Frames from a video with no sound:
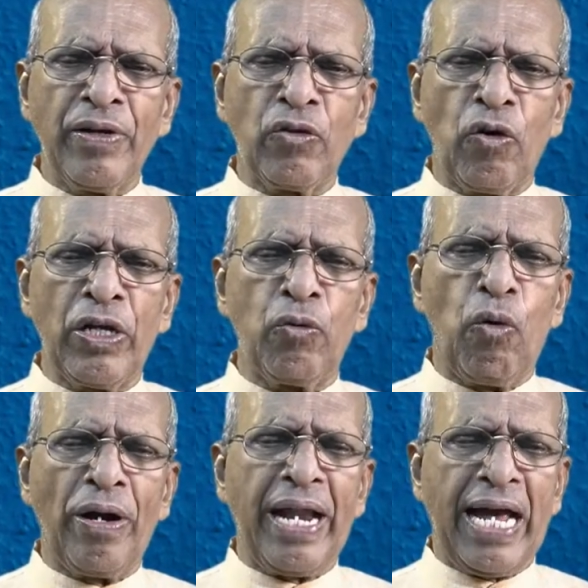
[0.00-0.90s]
with only
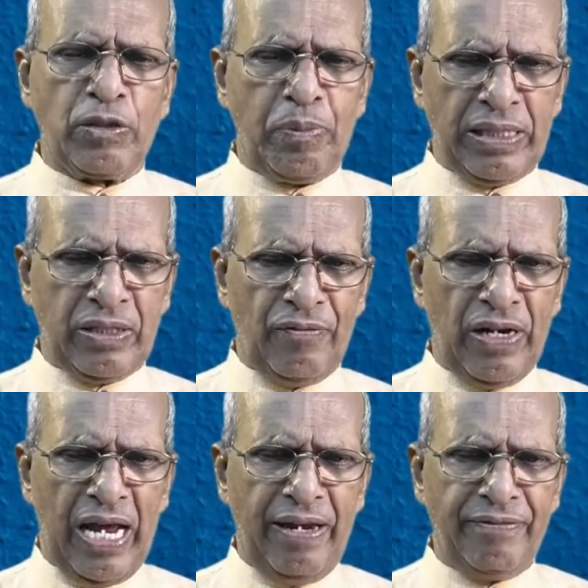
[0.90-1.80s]
one aspect of
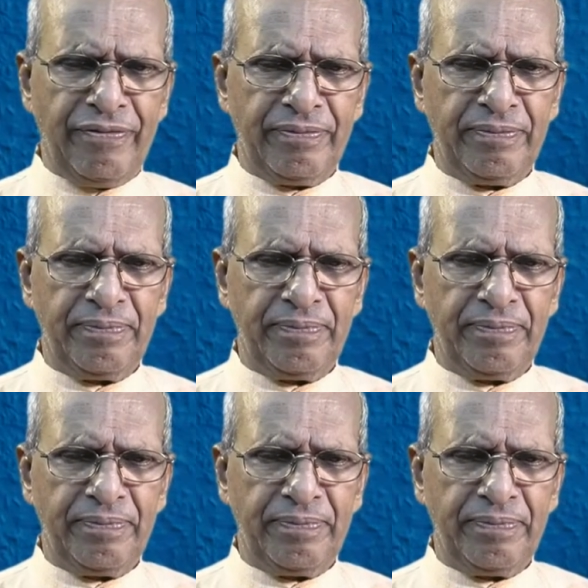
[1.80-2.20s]
life.